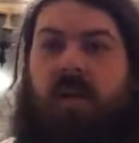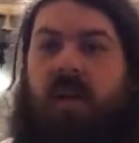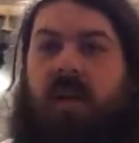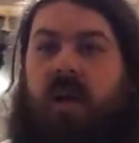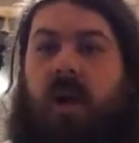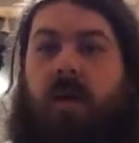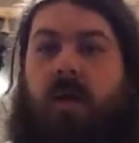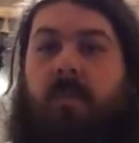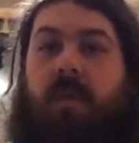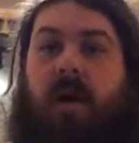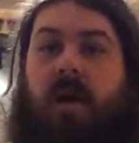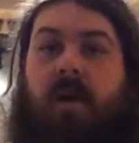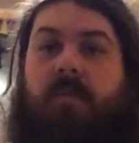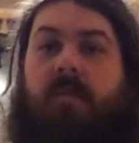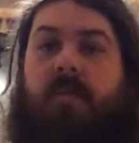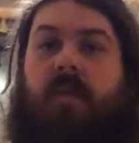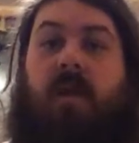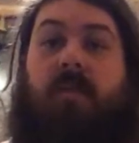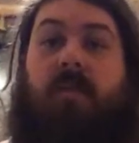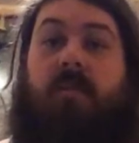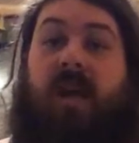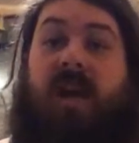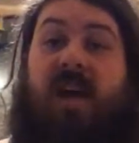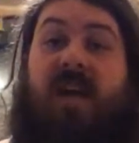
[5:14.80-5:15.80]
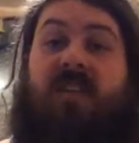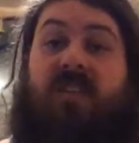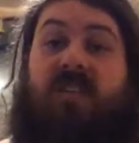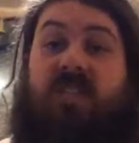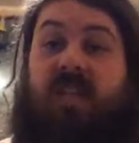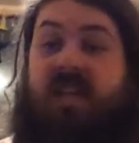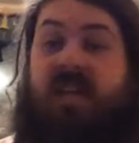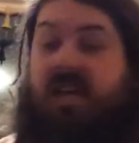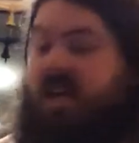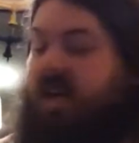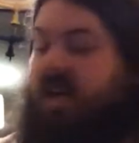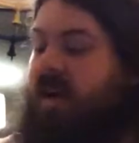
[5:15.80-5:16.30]
I'm
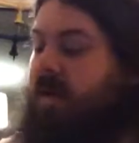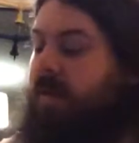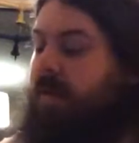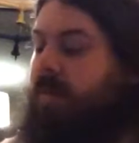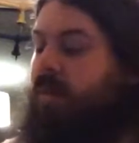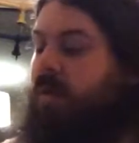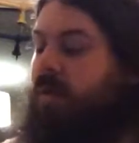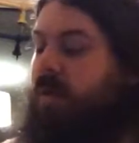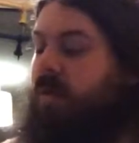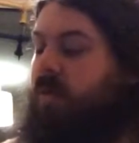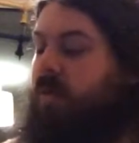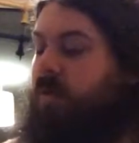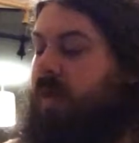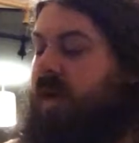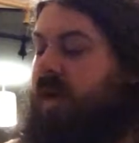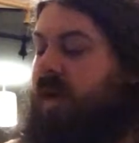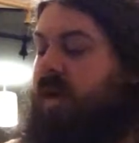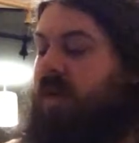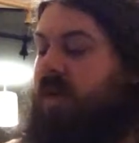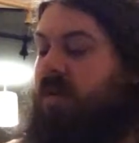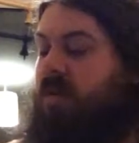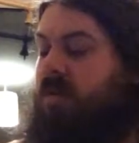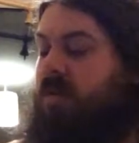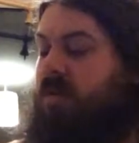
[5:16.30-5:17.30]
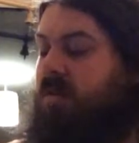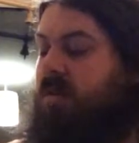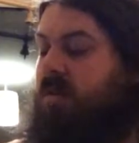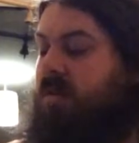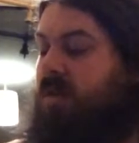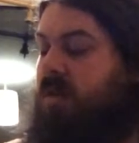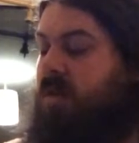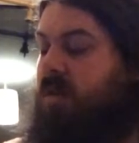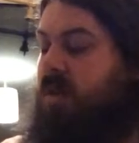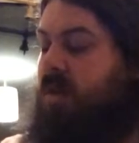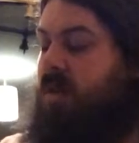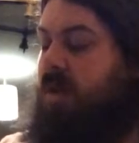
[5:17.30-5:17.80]
actually at a point where
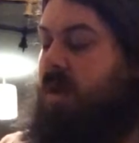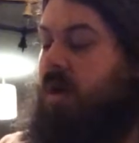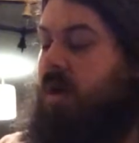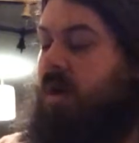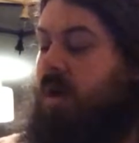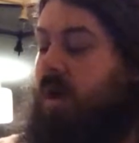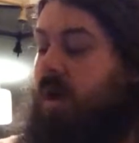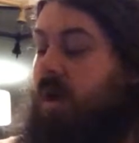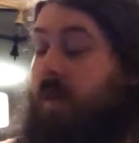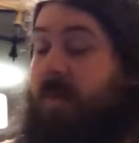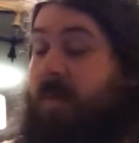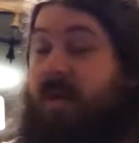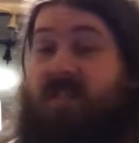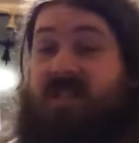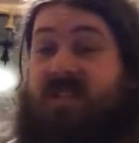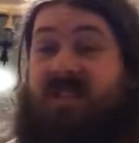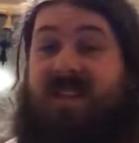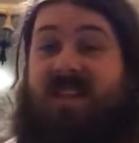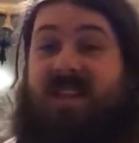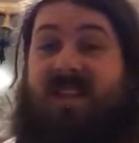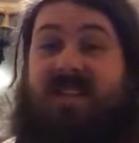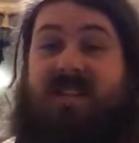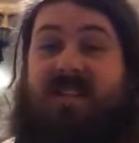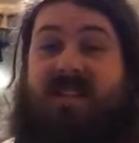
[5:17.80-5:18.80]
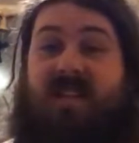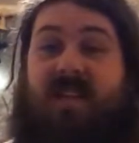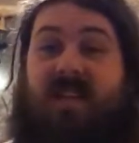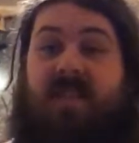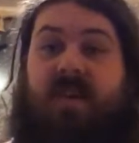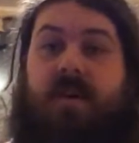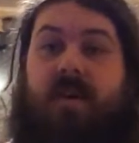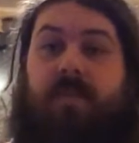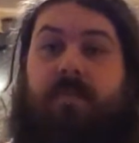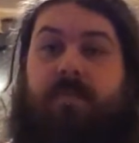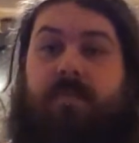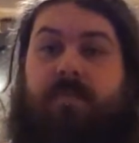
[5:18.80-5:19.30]
I'm actually going to take
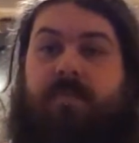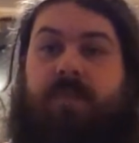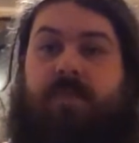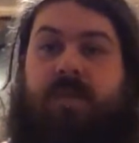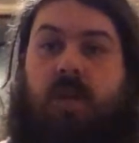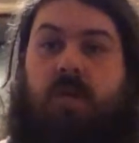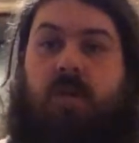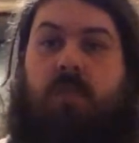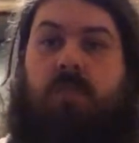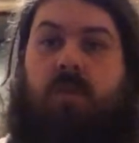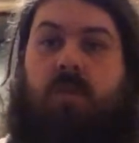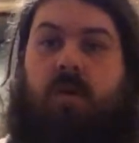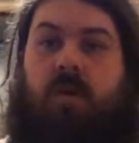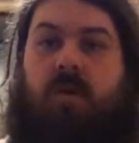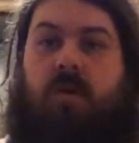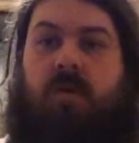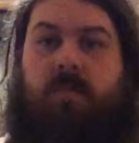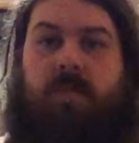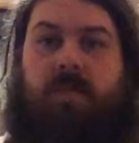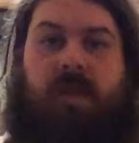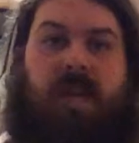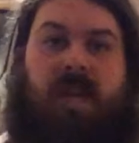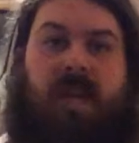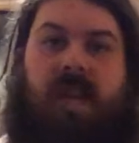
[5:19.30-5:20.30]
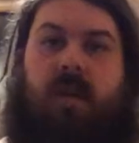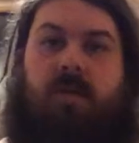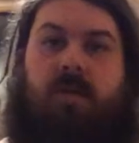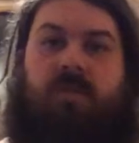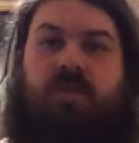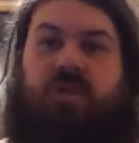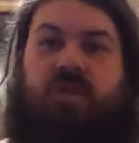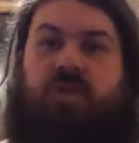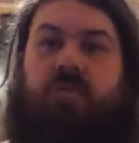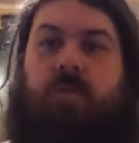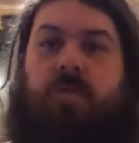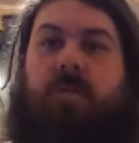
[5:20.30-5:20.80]
that tone pot completely out and
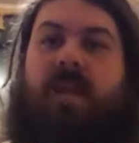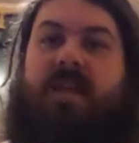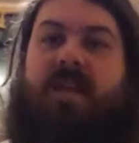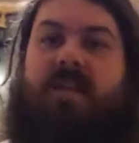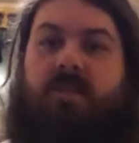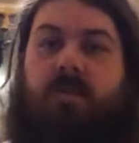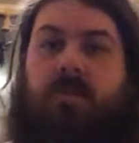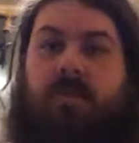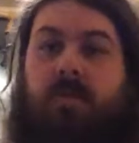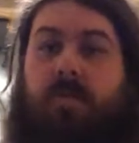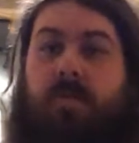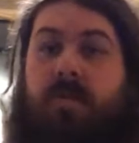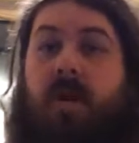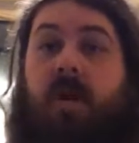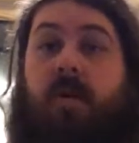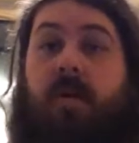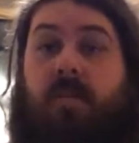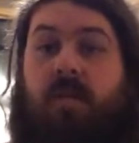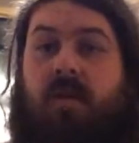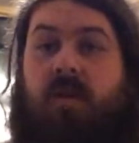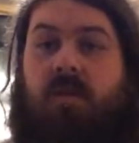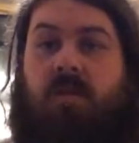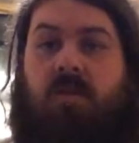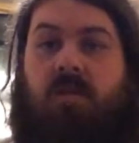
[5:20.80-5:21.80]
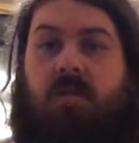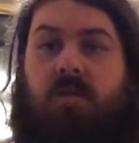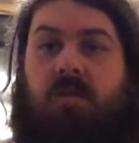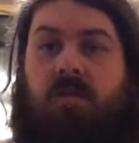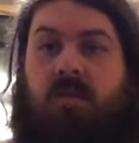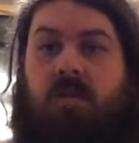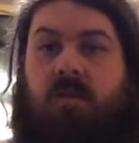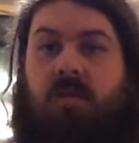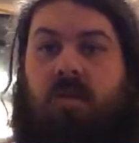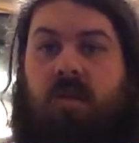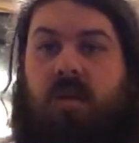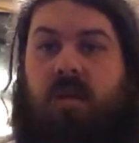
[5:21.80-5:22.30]
just replace it with a permanent
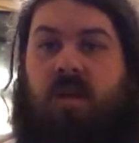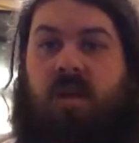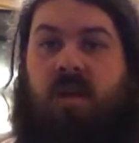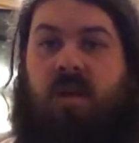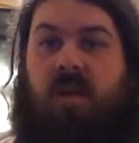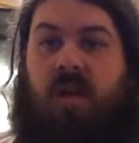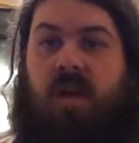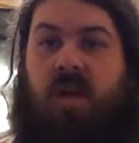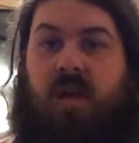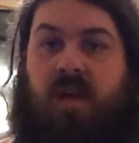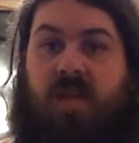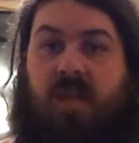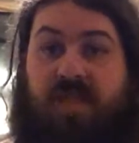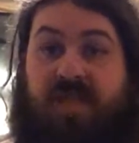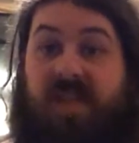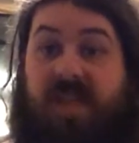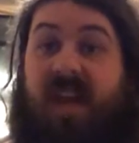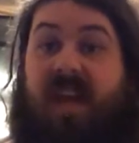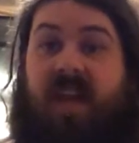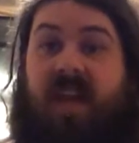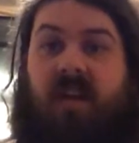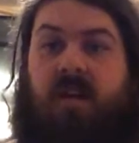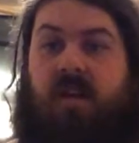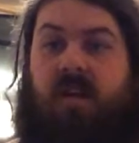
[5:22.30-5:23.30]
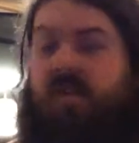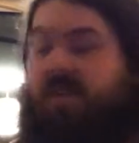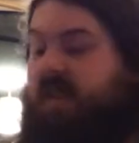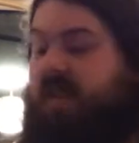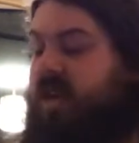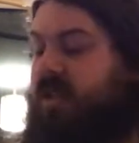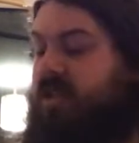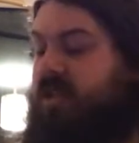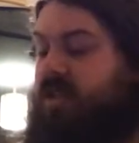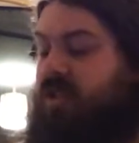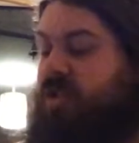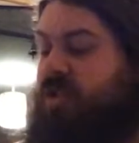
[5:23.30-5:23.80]
thing that
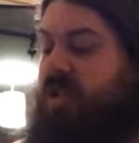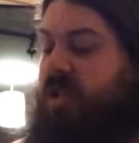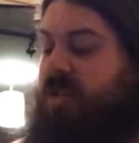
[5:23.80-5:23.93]
is,